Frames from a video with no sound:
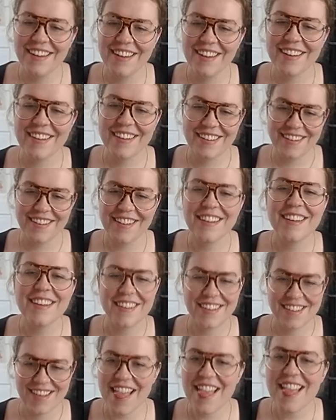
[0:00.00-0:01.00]

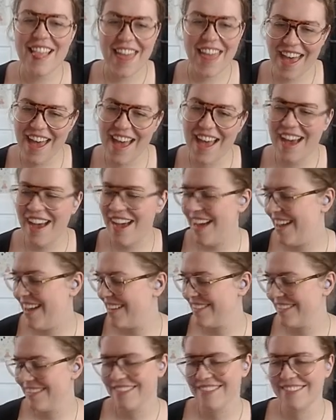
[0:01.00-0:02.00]

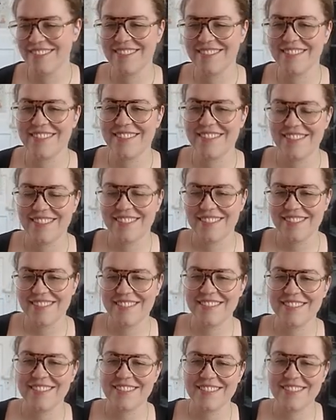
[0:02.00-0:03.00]

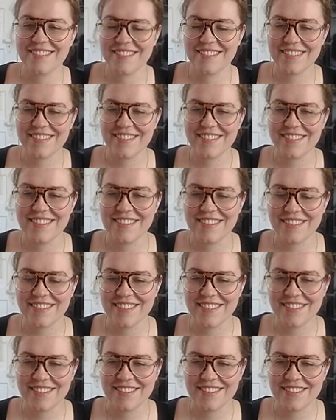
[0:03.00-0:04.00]

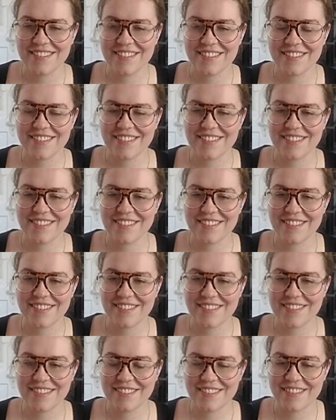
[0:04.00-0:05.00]

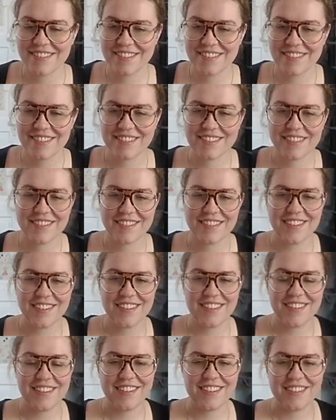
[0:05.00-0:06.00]

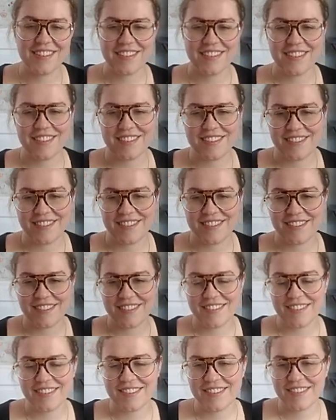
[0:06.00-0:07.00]

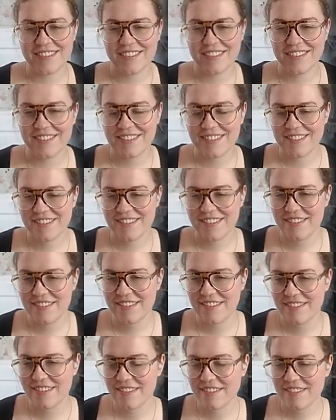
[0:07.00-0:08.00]
(silent)